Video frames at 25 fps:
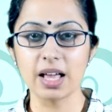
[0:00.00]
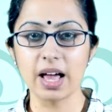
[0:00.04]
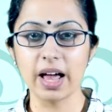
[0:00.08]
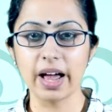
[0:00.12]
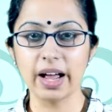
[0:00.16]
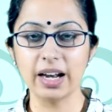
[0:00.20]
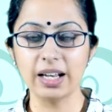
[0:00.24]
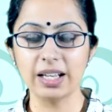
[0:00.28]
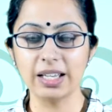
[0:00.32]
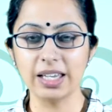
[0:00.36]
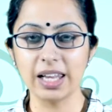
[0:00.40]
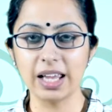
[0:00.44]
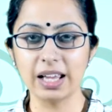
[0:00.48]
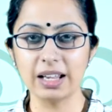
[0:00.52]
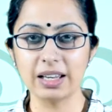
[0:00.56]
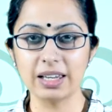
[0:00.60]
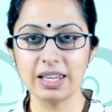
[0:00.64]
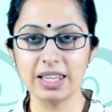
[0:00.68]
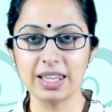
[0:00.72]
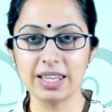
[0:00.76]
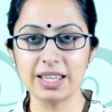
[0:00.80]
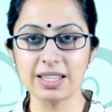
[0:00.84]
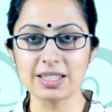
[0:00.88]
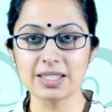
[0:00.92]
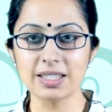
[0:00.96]
and
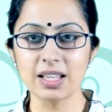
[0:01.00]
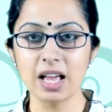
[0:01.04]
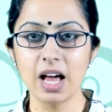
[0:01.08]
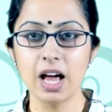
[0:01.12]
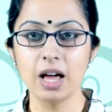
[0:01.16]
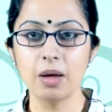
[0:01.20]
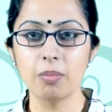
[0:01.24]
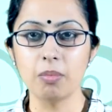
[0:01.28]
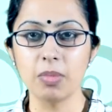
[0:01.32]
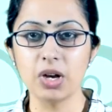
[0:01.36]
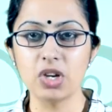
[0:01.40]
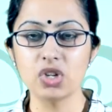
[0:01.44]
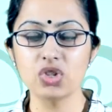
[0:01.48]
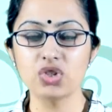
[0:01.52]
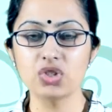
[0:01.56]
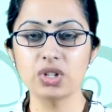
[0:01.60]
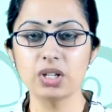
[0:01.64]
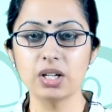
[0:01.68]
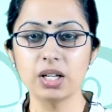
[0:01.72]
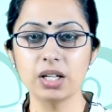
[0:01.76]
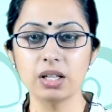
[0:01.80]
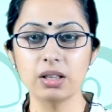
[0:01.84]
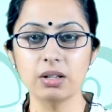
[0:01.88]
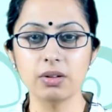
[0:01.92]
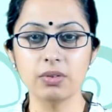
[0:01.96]
techniques mentioned
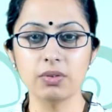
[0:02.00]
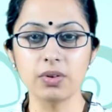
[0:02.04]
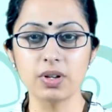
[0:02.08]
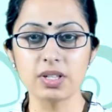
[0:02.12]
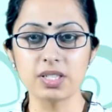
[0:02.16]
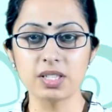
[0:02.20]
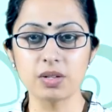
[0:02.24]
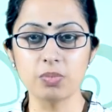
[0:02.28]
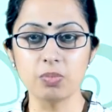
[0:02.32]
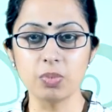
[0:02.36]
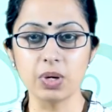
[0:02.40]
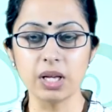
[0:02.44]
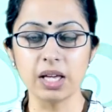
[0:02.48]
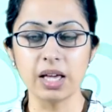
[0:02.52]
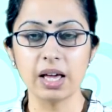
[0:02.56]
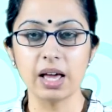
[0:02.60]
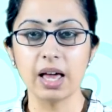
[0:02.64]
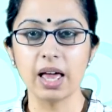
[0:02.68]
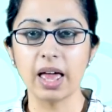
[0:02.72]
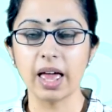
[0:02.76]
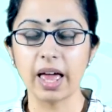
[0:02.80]
in the recipe,